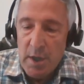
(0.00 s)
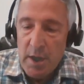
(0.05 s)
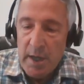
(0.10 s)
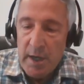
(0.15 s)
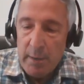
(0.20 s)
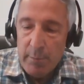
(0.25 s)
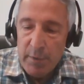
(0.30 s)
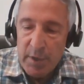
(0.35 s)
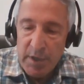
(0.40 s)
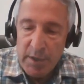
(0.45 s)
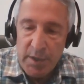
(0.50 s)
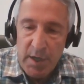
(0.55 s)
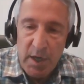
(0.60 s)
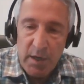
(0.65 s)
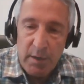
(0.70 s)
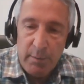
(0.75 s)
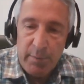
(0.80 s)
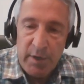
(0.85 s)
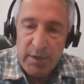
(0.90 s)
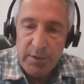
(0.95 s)
And I'm going to
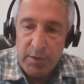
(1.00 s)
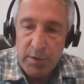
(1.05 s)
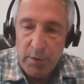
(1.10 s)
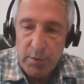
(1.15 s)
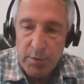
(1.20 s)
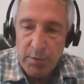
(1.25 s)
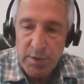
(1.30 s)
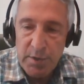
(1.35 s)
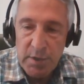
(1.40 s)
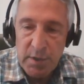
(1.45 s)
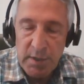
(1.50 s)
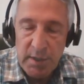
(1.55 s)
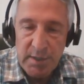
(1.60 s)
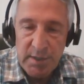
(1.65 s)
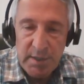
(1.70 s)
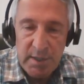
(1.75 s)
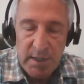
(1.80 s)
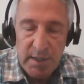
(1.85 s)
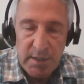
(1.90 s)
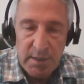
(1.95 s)
talk about those in
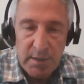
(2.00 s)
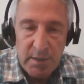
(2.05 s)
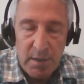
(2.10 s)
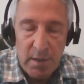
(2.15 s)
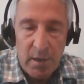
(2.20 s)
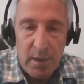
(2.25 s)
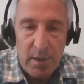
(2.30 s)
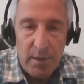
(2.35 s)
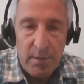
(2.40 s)
this next